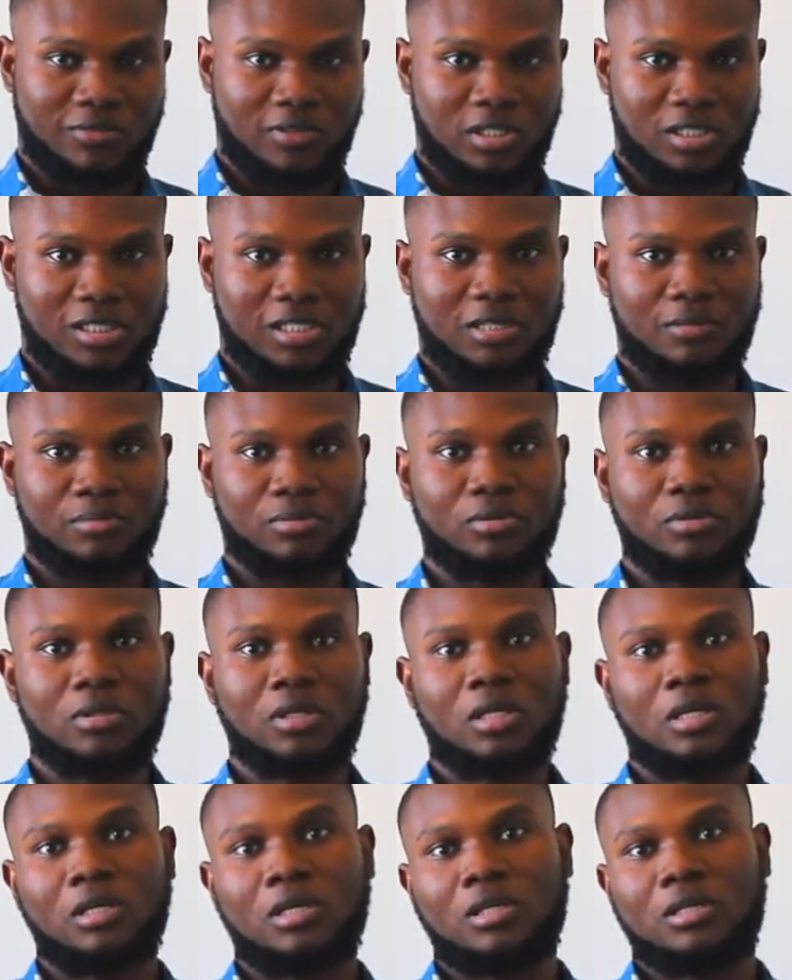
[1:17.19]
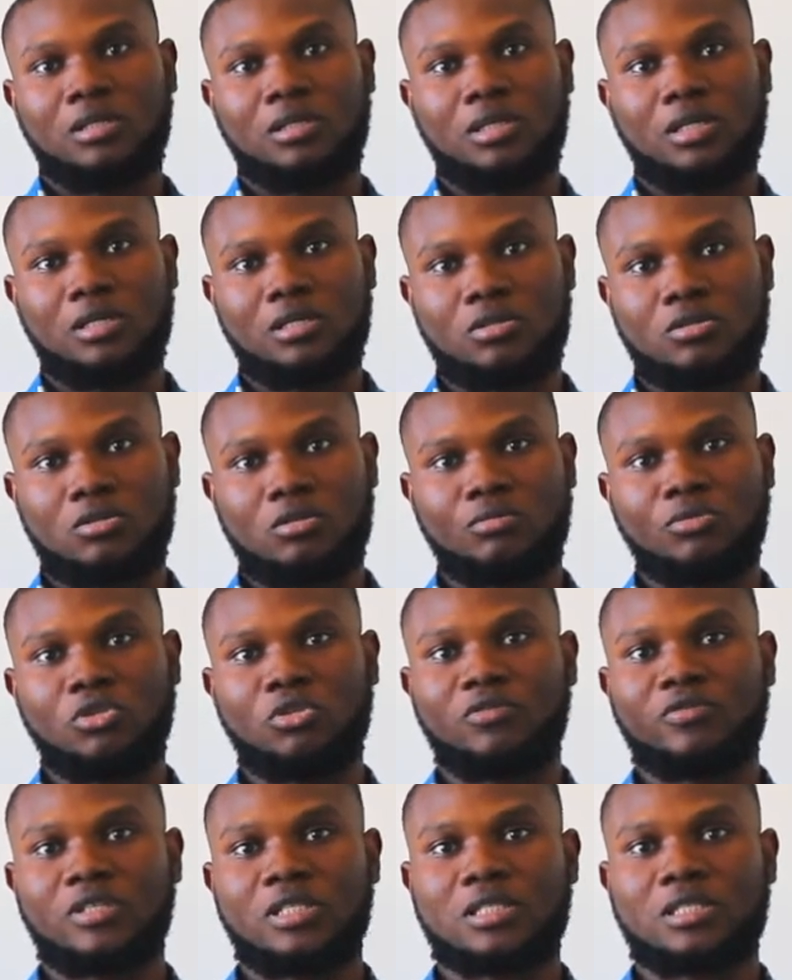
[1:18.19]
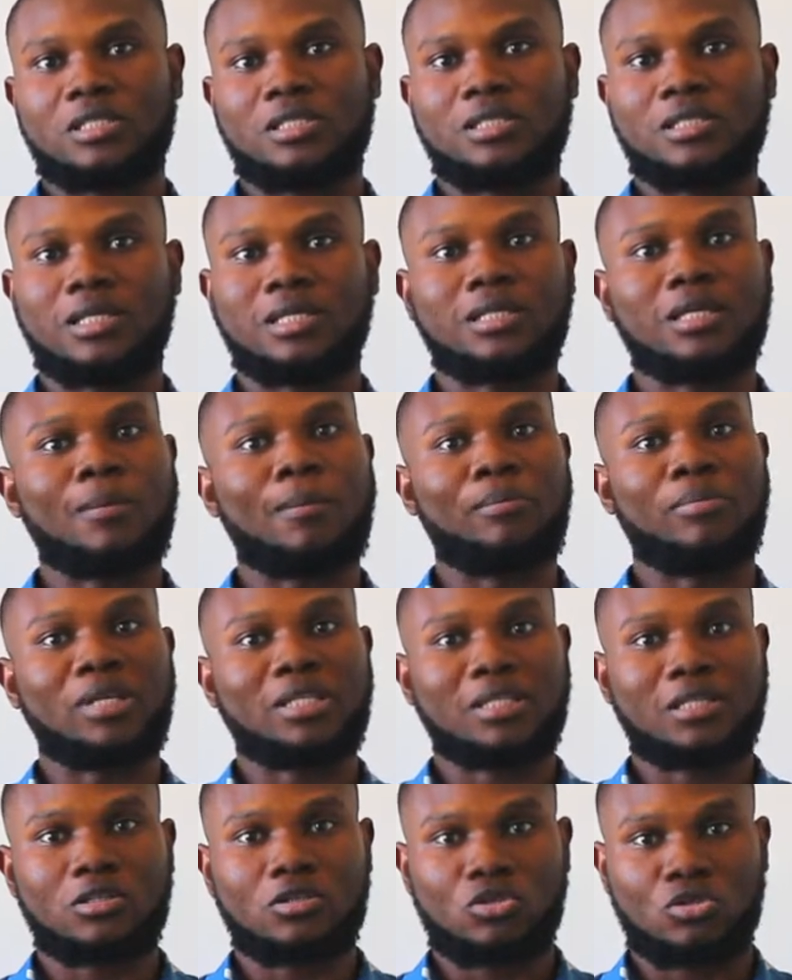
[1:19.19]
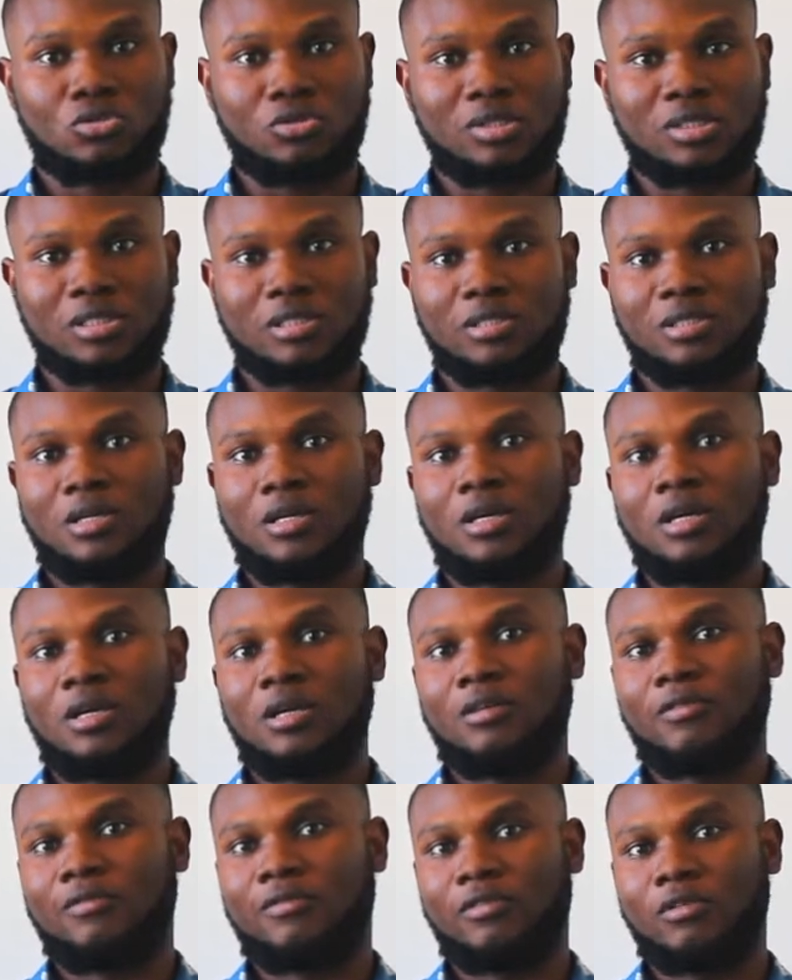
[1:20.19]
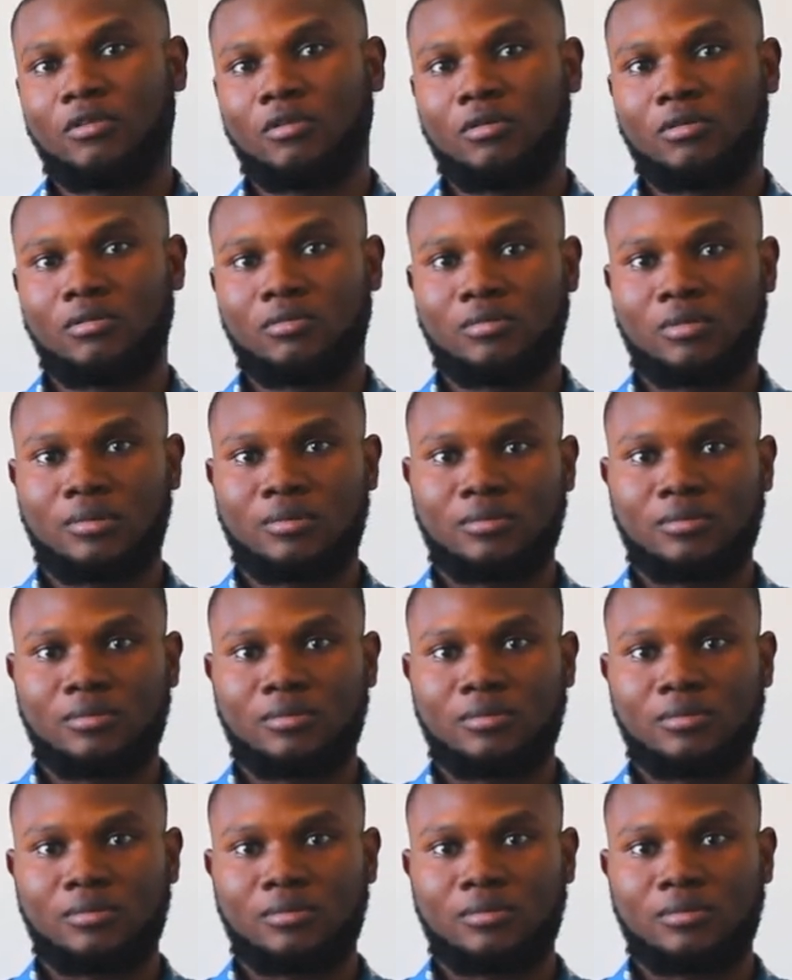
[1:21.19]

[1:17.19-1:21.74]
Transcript: For example, there are some universities that are better suited for